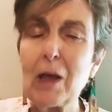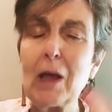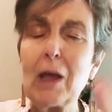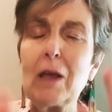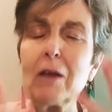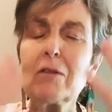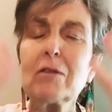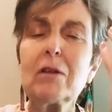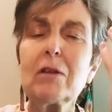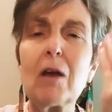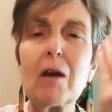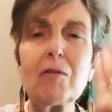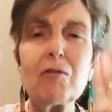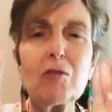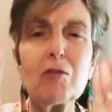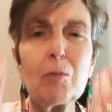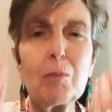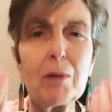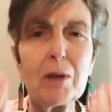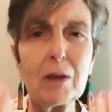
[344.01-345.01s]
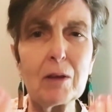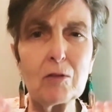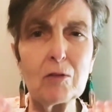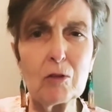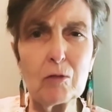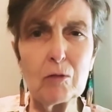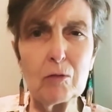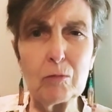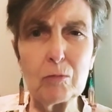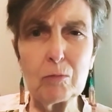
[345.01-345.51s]
is enough to begin
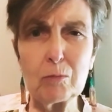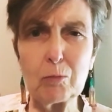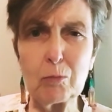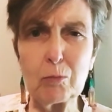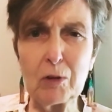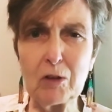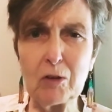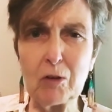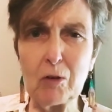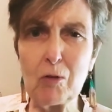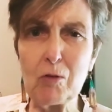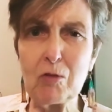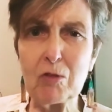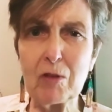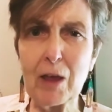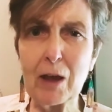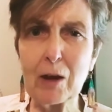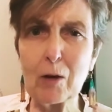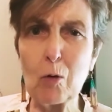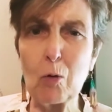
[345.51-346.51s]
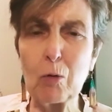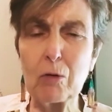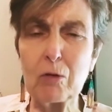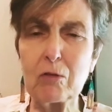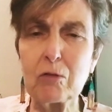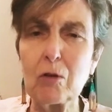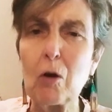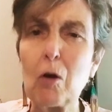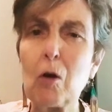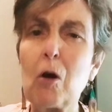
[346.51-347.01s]
to reduce that
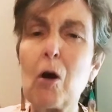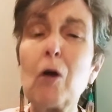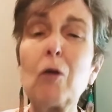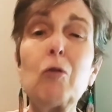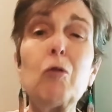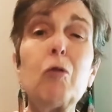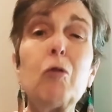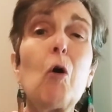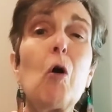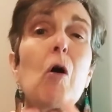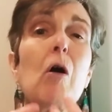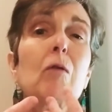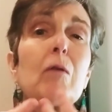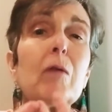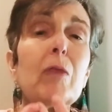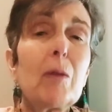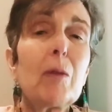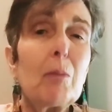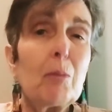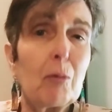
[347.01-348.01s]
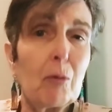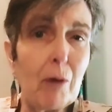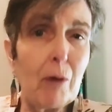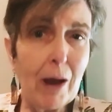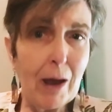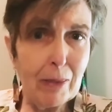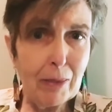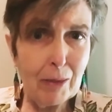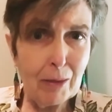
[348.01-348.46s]
cortisol along with the breath,